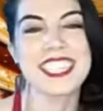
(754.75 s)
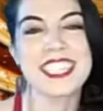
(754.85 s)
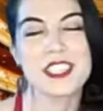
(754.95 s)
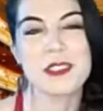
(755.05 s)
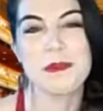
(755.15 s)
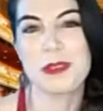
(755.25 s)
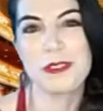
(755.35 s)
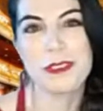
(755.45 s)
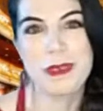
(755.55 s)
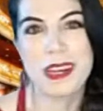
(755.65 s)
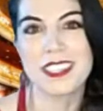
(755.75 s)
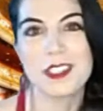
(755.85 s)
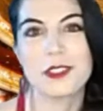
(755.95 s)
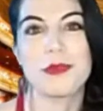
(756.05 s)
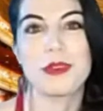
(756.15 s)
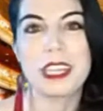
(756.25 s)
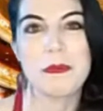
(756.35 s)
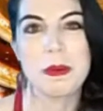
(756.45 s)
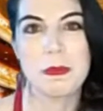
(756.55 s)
such a beautiful message, bringing people